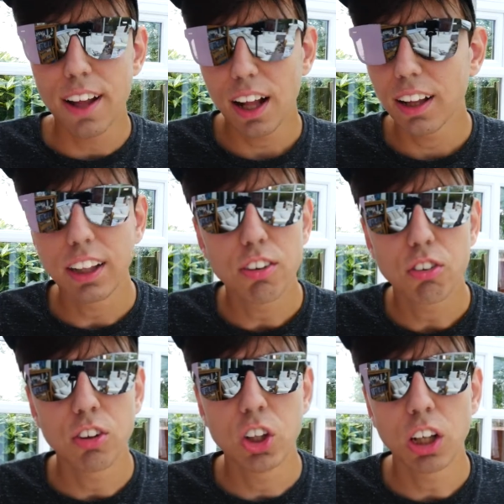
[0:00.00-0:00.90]
that, ladies
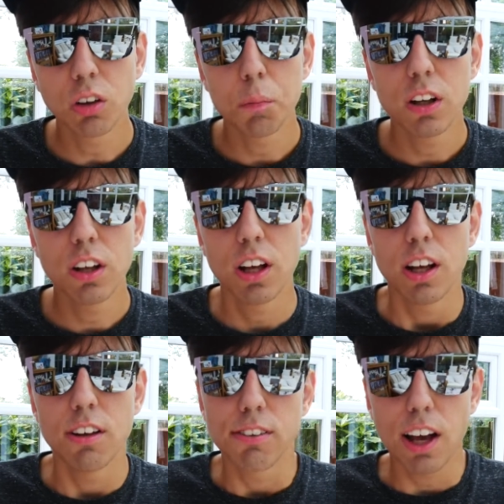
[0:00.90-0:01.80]
and gentlemen,
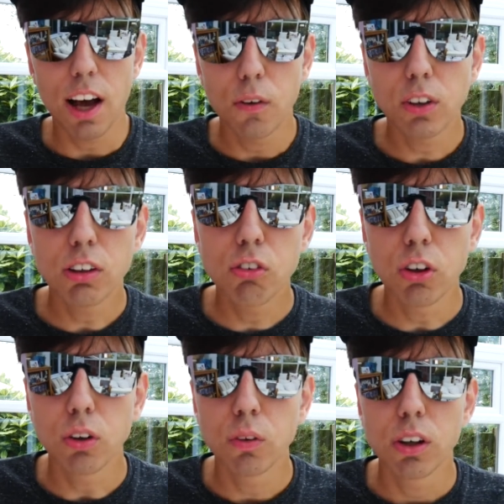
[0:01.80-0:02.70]
is how you
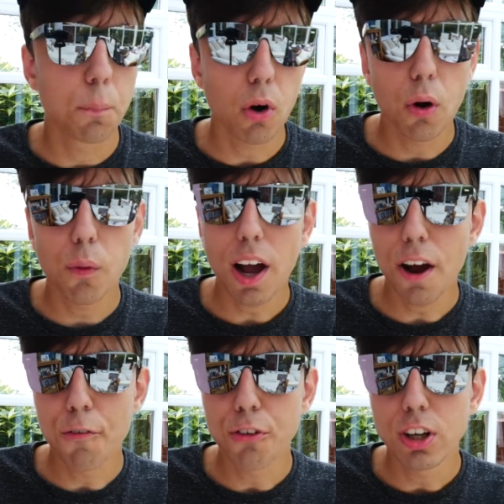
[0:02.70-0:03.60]
do bro
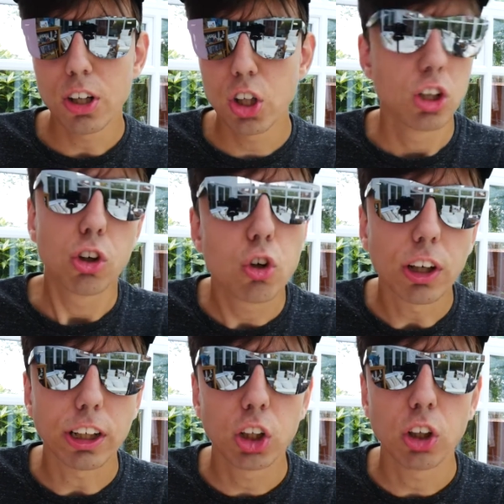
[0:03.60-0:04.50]
average
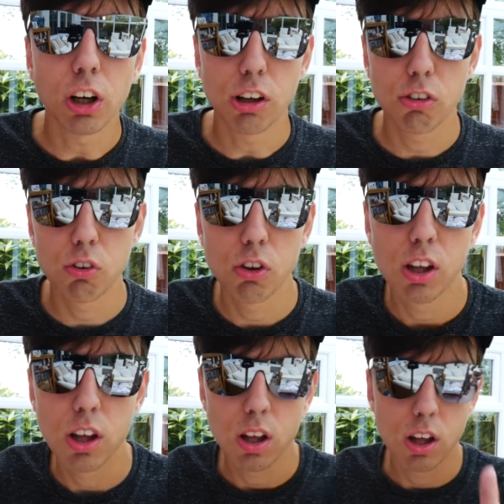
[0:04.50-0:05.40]
trick shots.
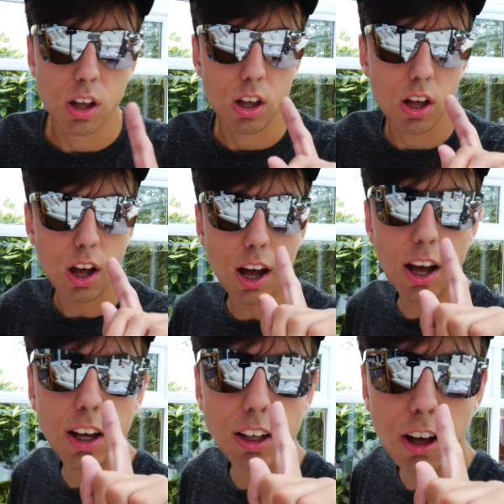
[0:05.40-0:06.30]

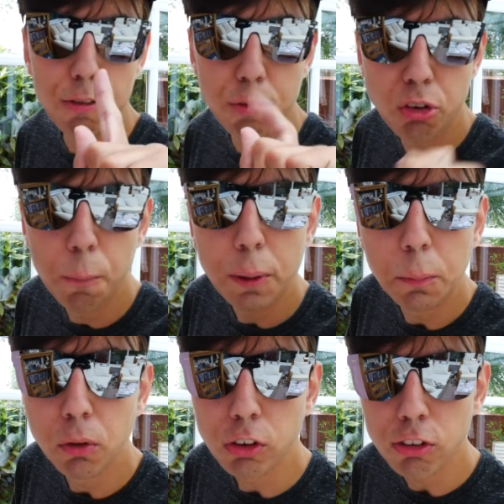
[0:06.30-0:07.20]
I have some
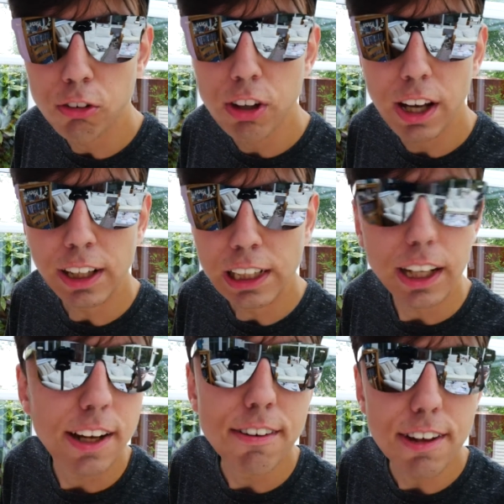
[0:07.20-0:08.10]
people to tag
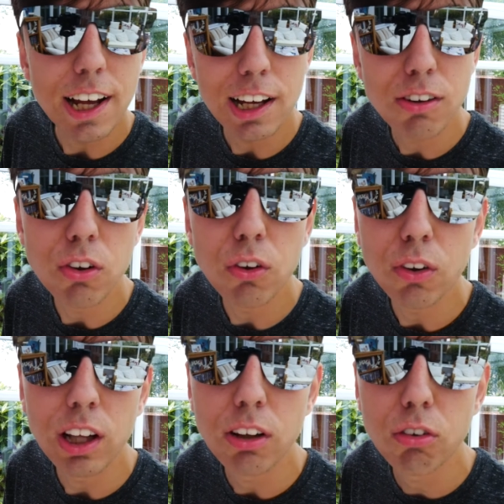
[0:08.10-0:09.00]
and dare to do
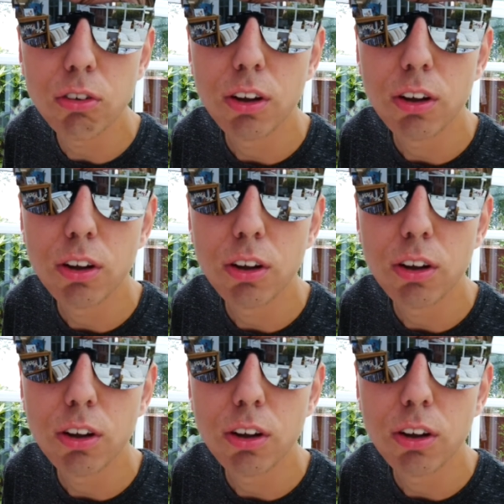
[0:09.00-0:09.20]
this